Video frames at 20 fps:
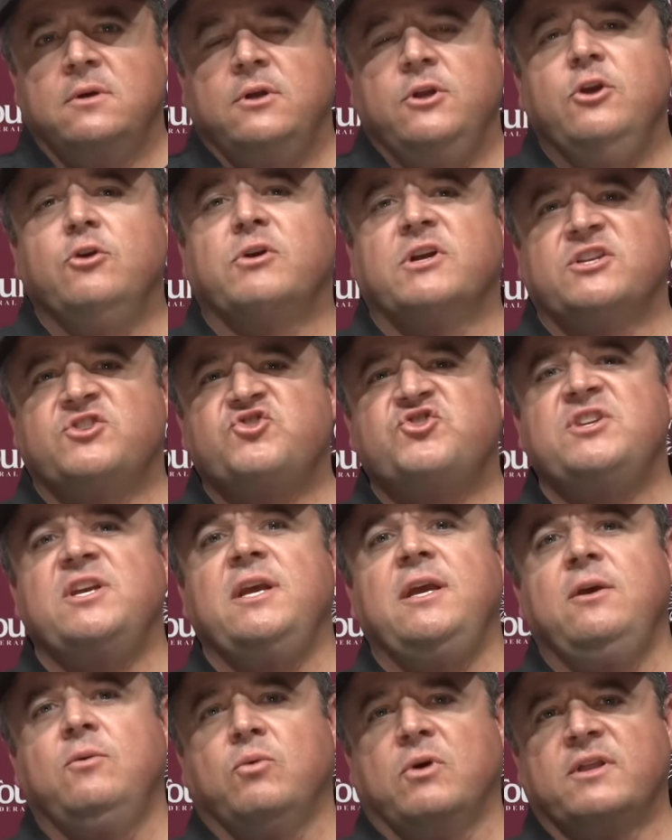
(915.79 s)
You can
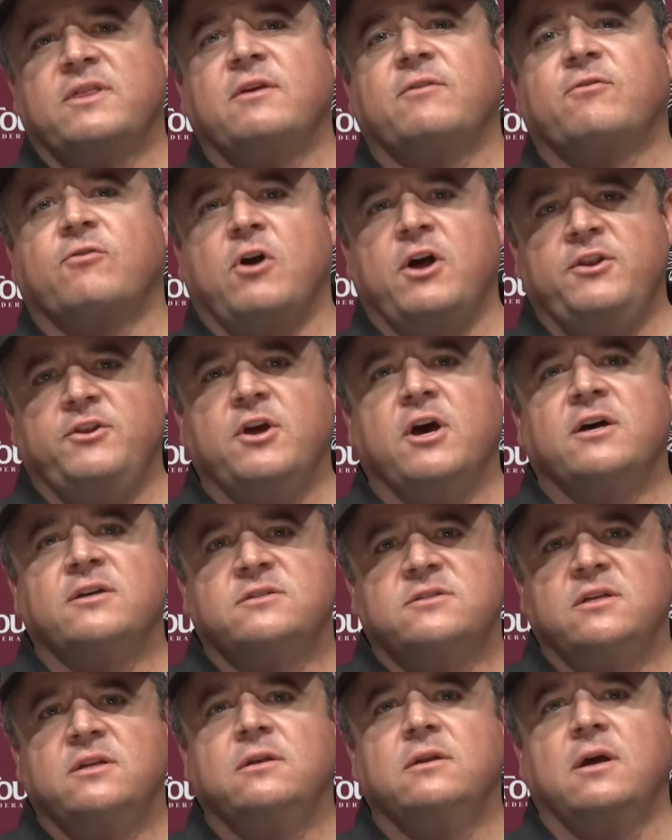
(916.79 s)
see what the front
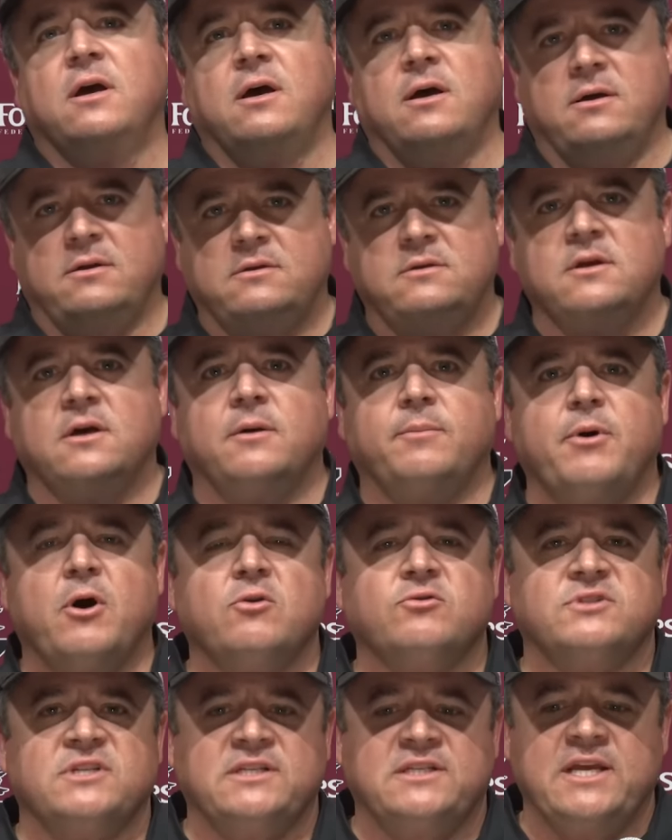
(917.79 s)
does to
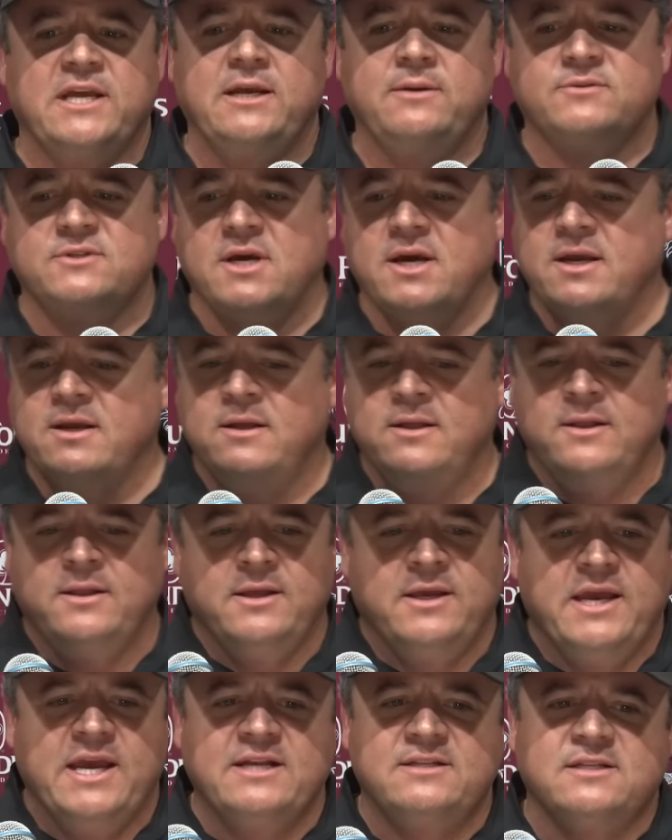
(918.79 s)
opposing teams. Like,
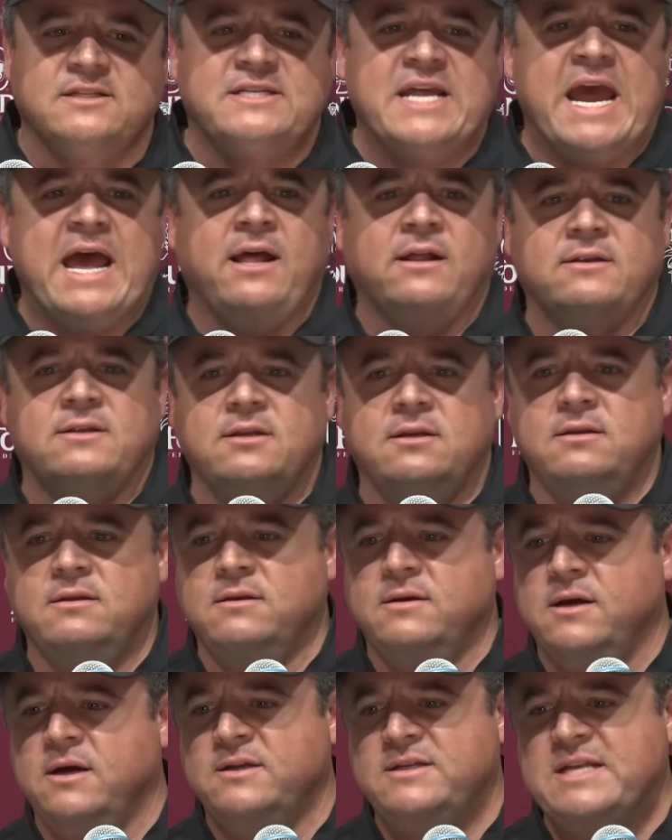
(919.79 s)
it's a
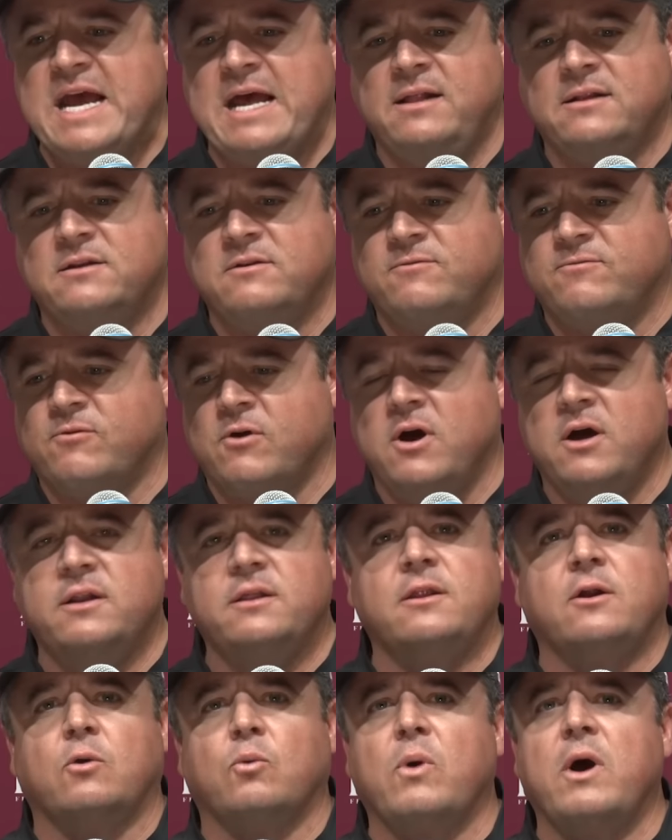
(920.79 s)
talented
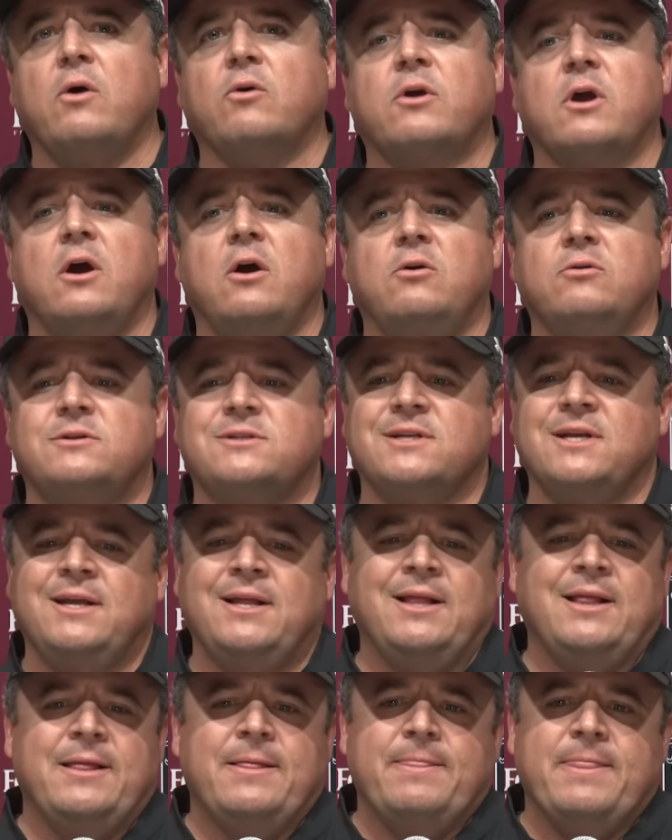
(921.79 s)
front. They're well coached,
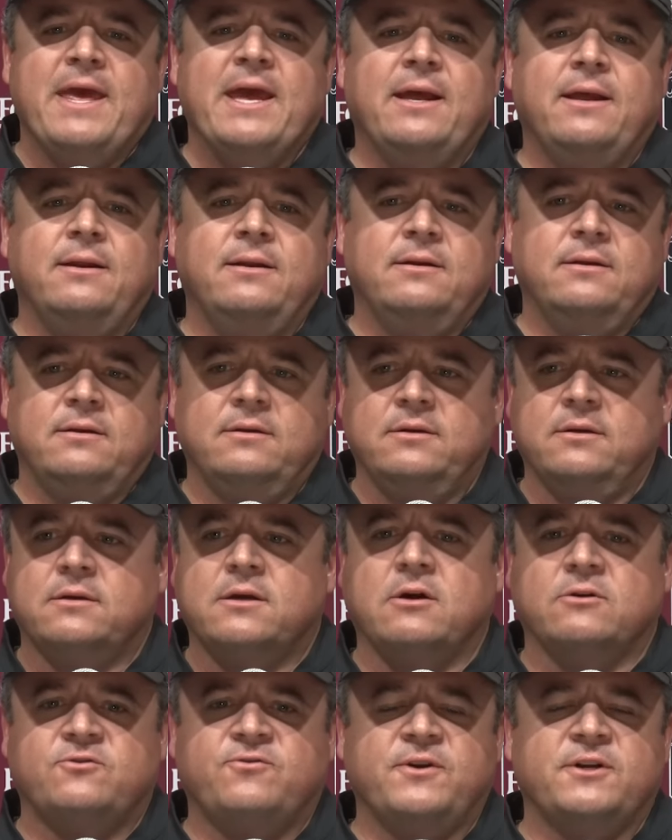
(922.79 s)
and
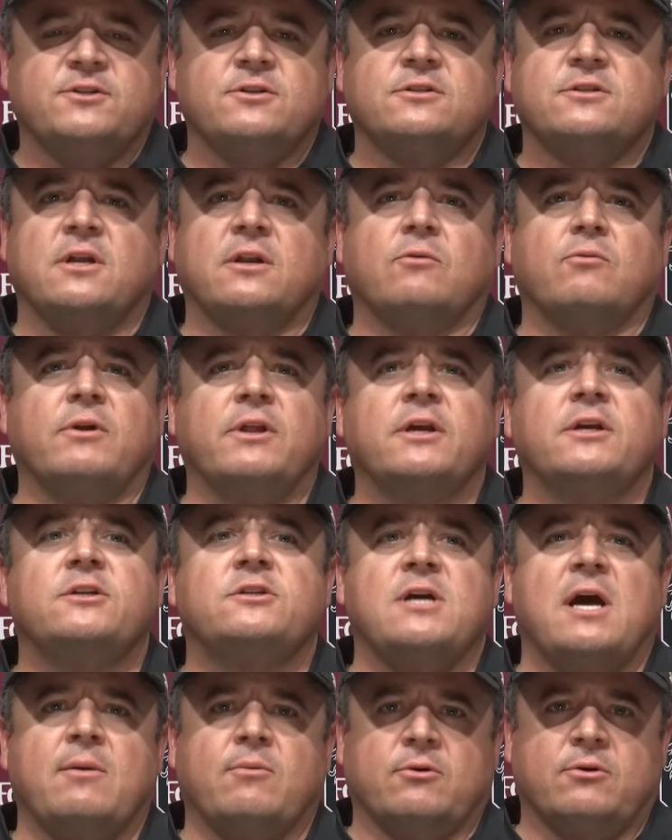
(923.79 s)
Coach Fisher's done a really good
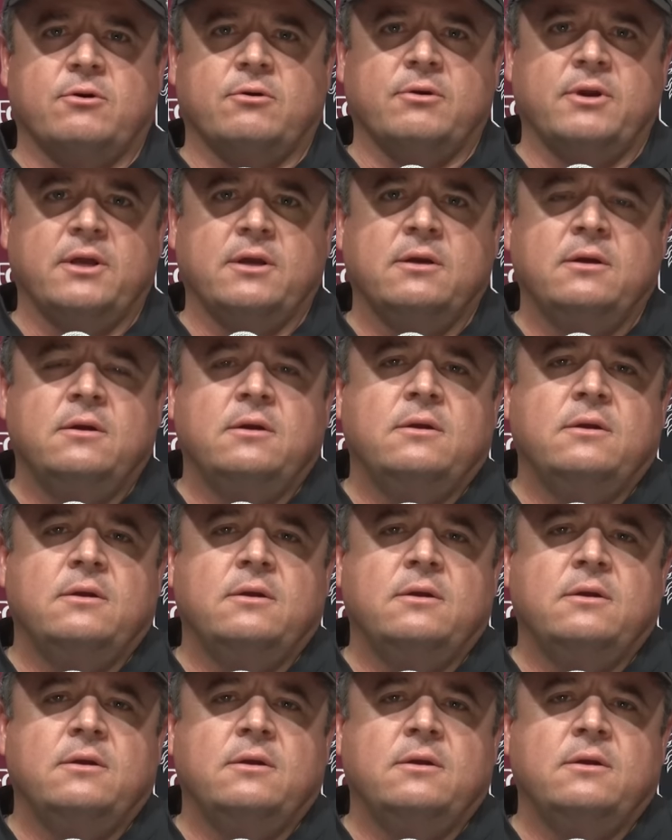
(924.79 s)
job recruiting.